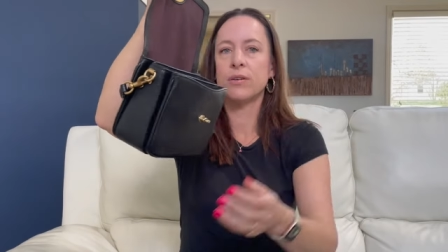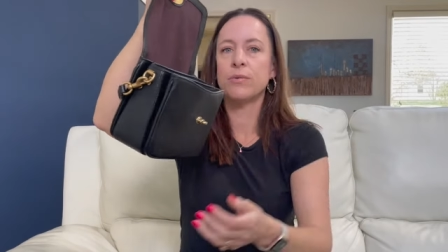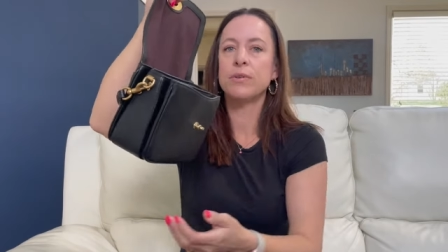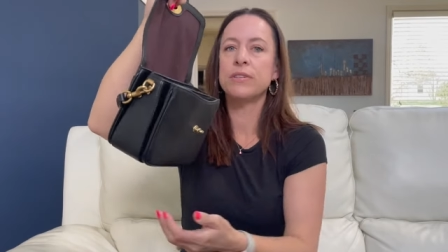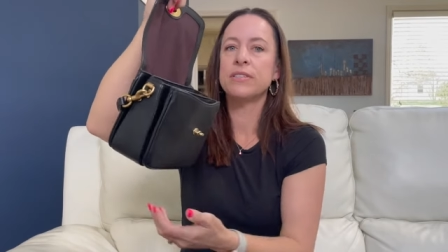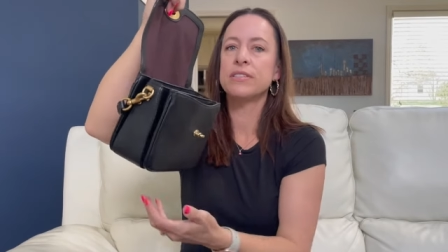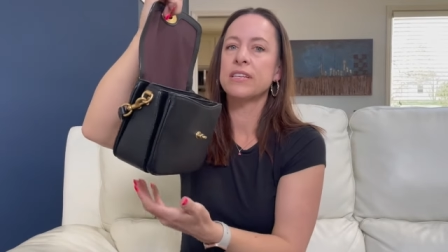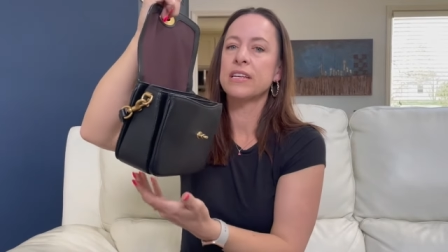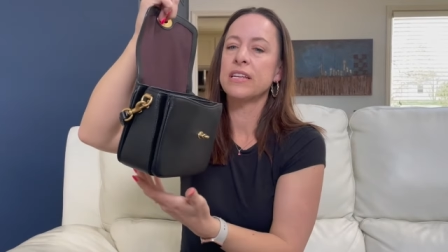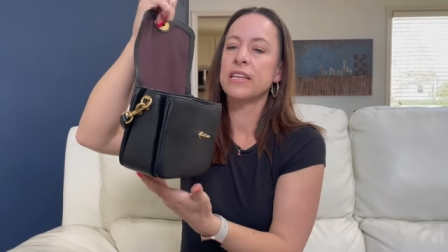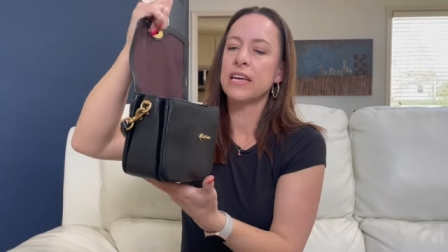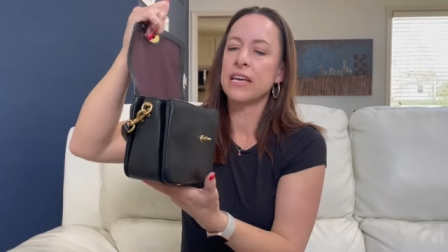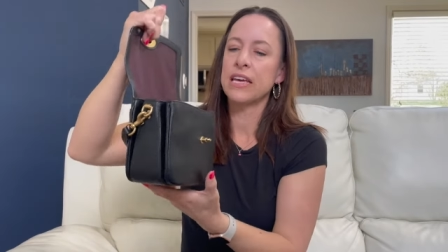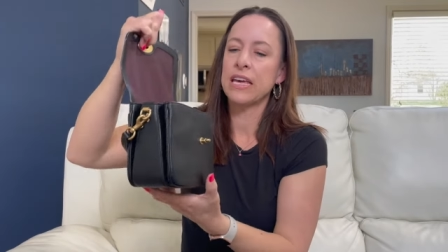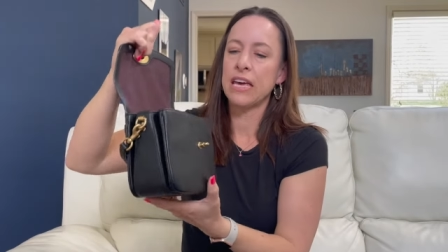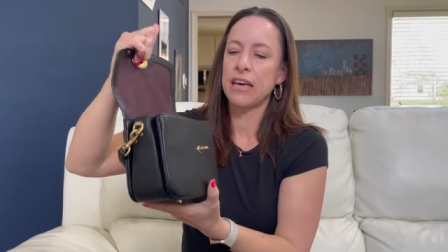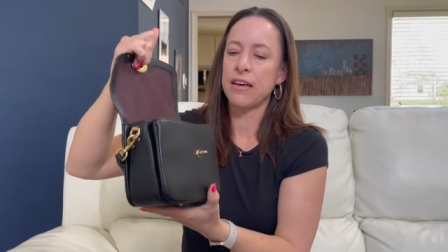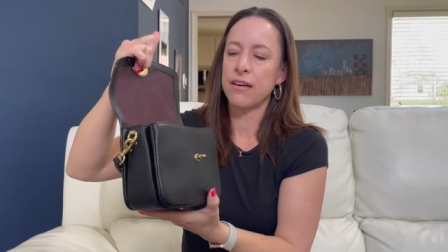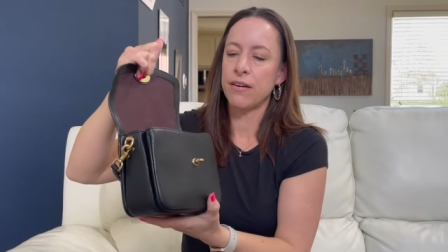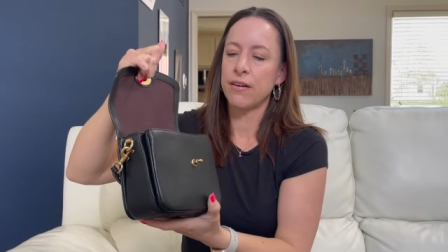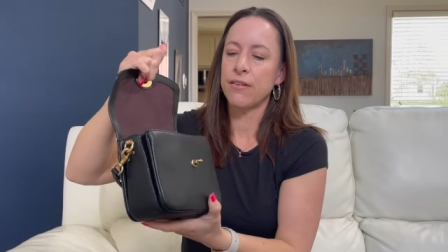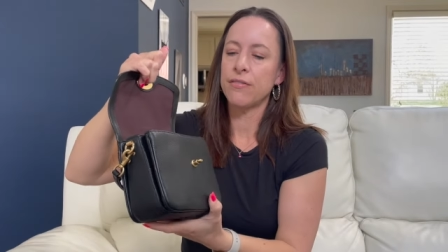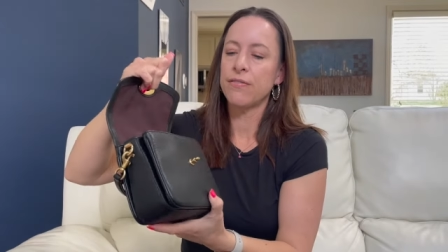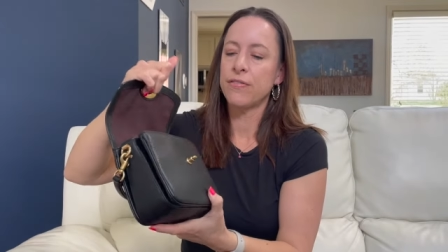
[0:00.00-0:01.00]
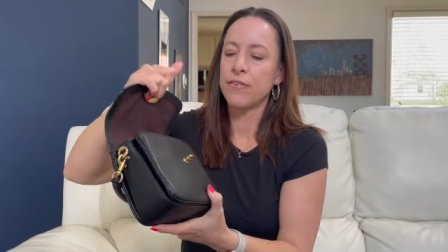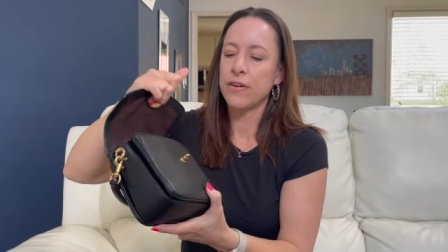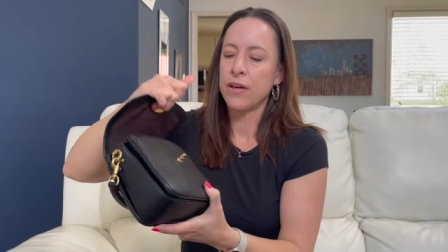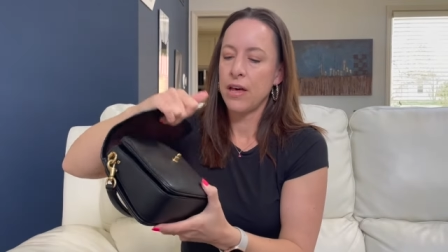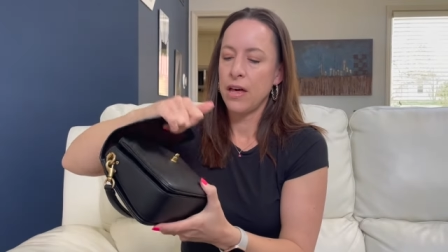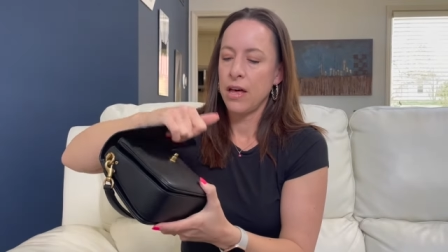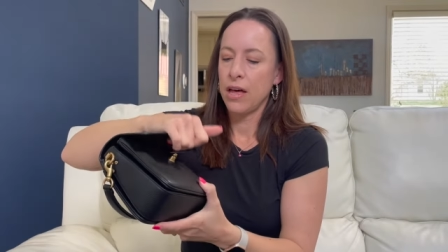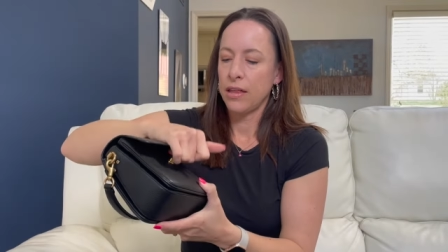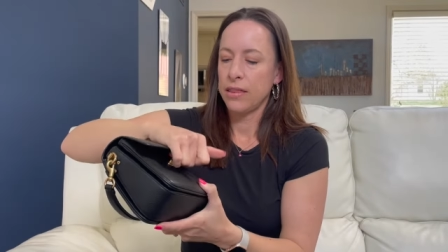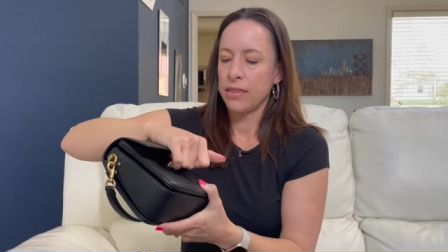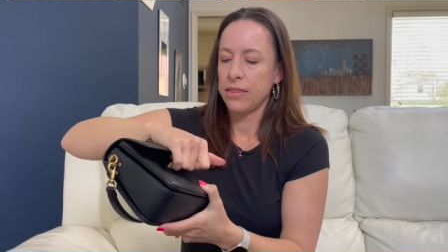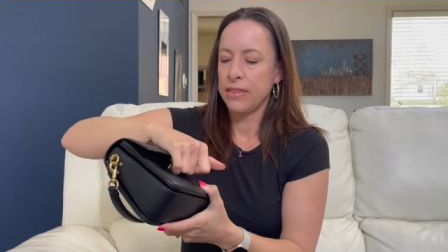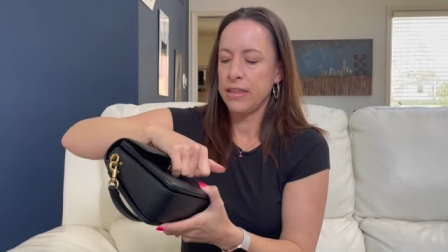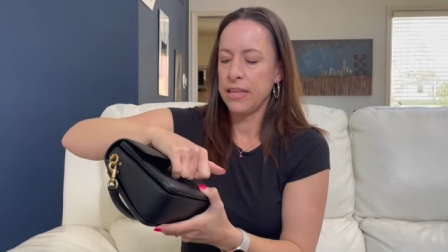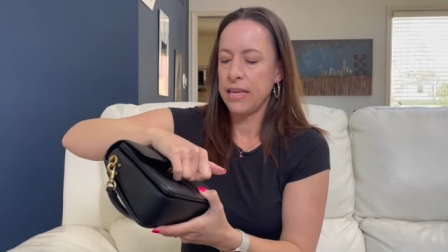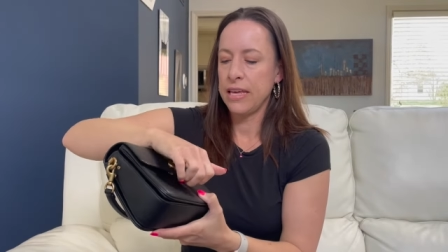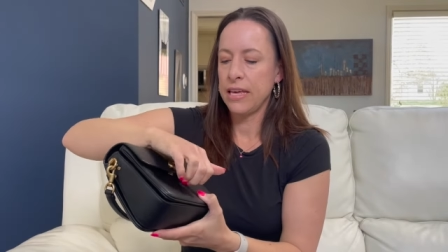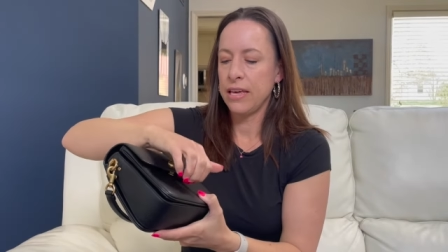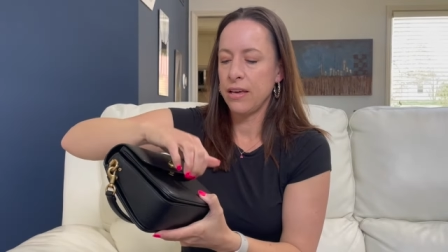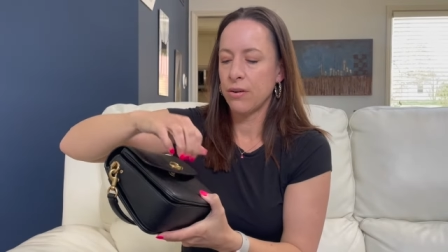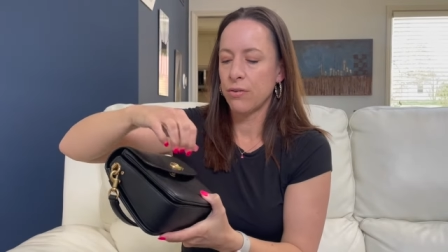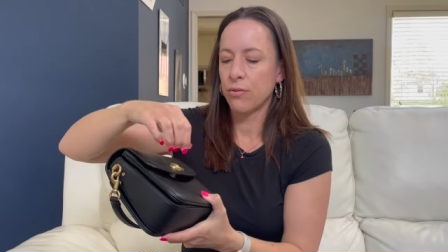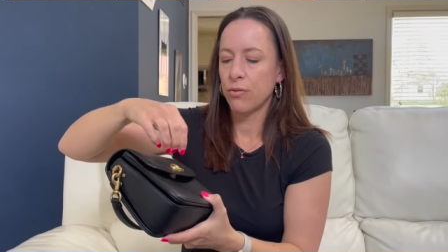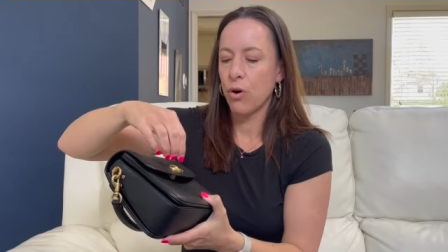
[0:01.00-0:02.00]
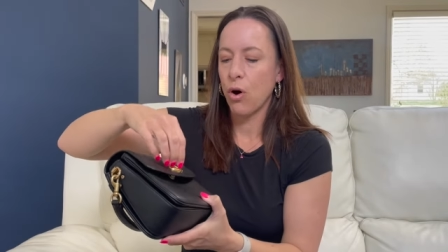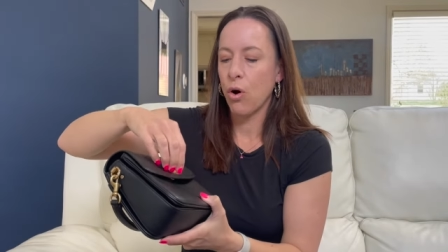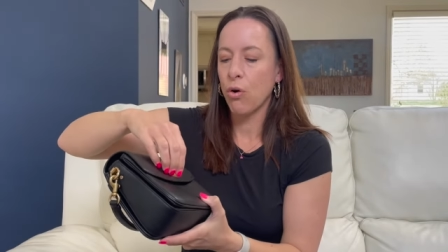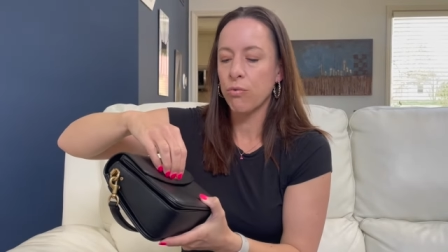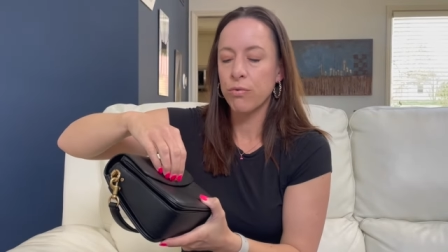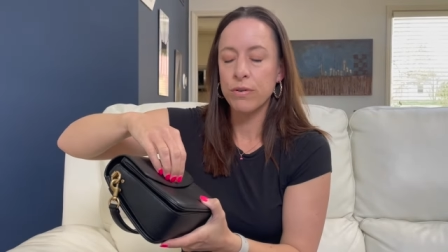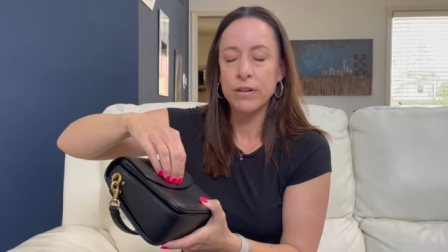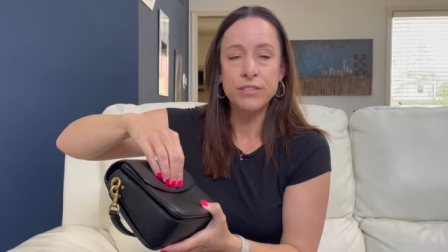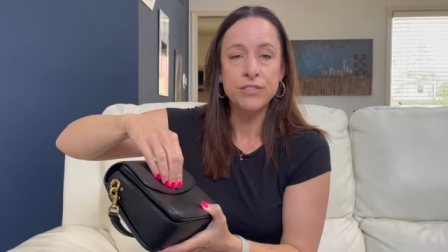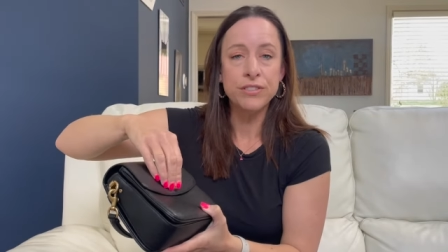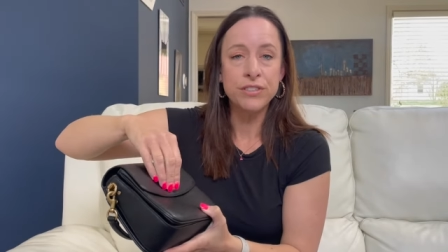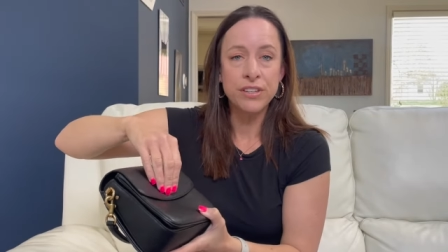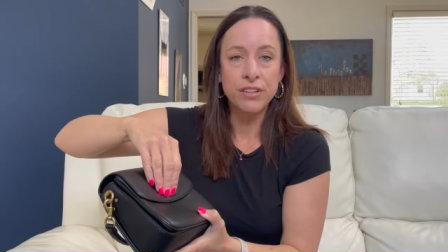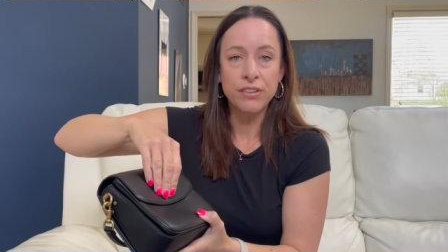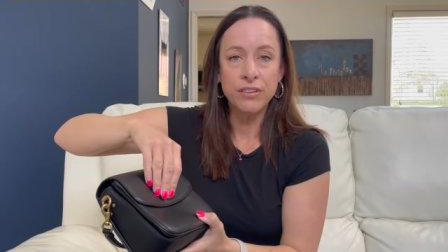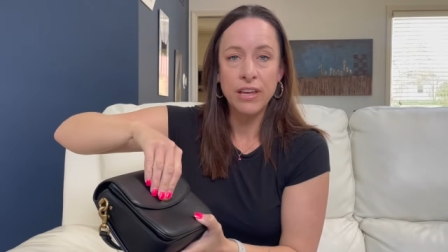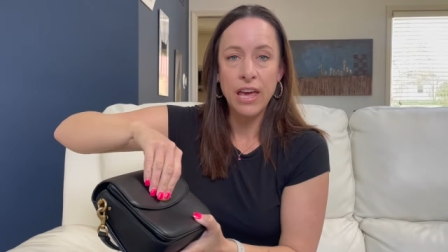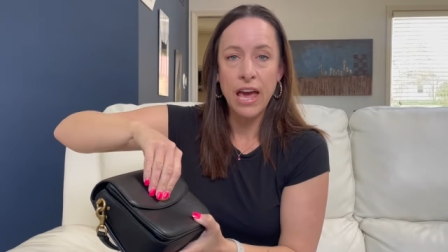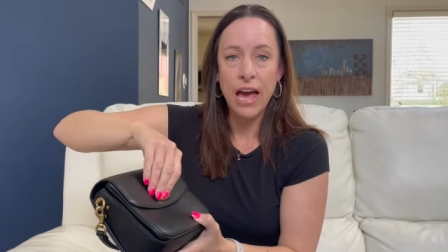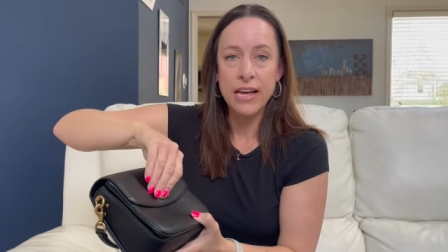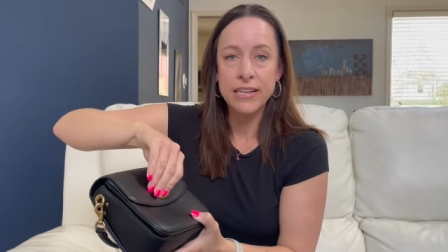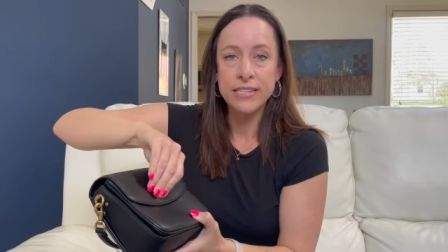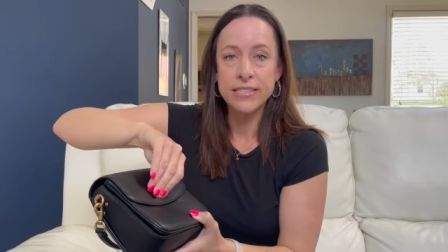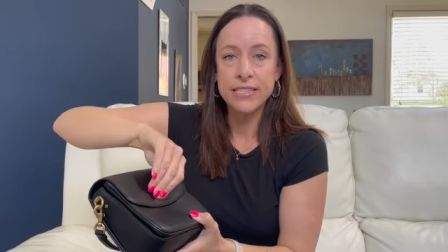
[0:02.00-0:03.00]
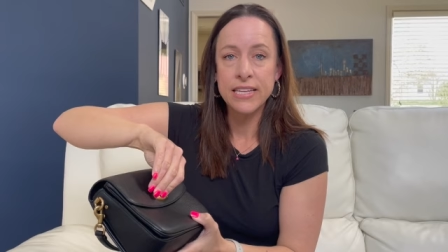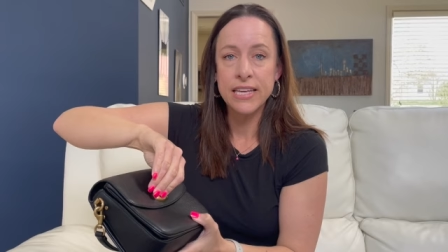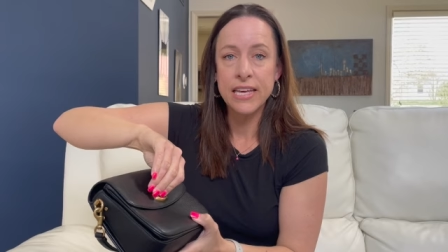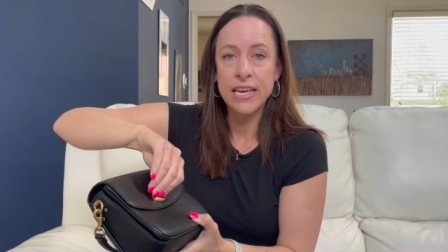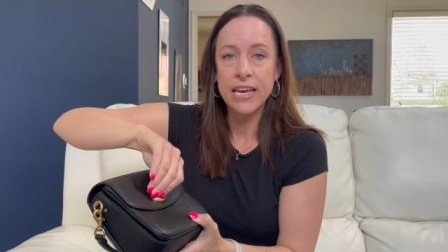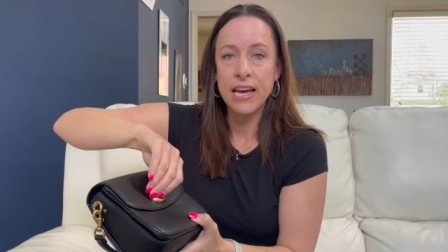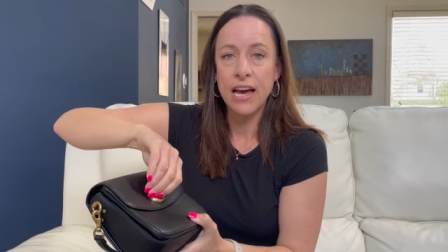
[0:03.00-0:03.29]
it's gonna give the original Cassie,